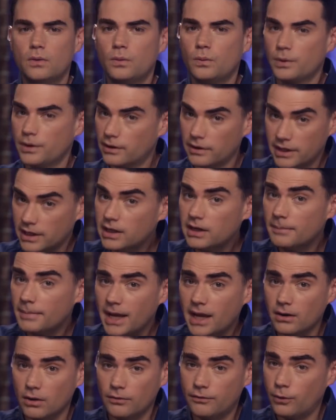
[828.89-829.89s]
We're in a
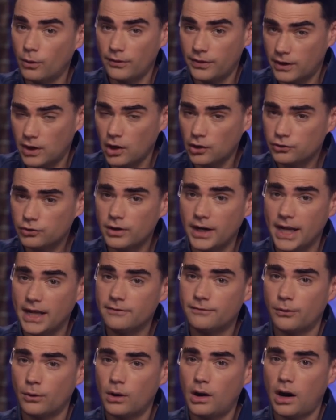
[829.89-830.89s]
battle for the culture
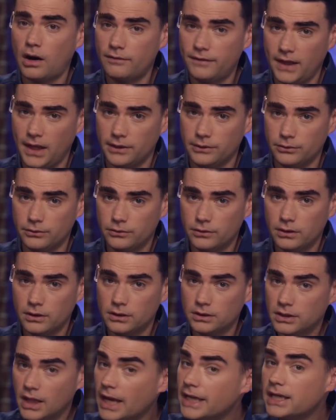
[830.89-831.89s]
and for our values.
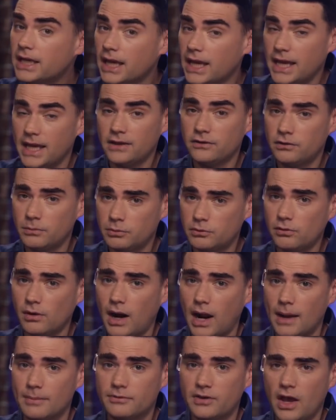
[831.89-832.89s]
Like and
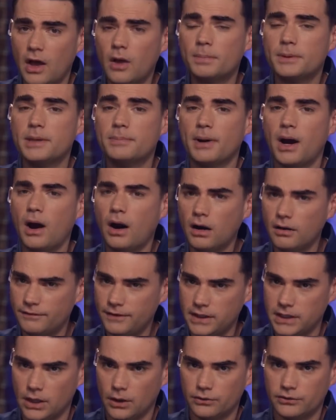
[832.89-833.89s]
subscribe to help keep our
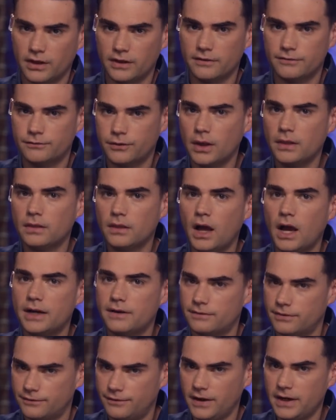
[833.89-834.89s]
videos on the front line
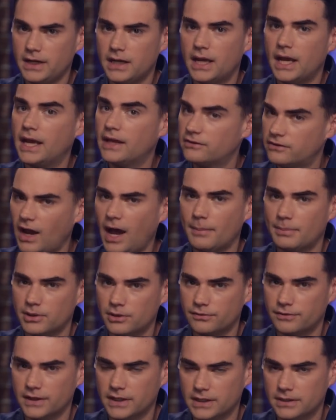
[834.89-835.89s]
of the fight and top of
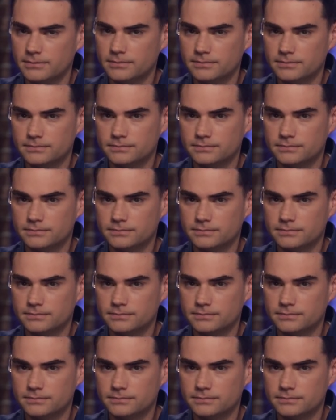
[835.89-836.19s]
your feed.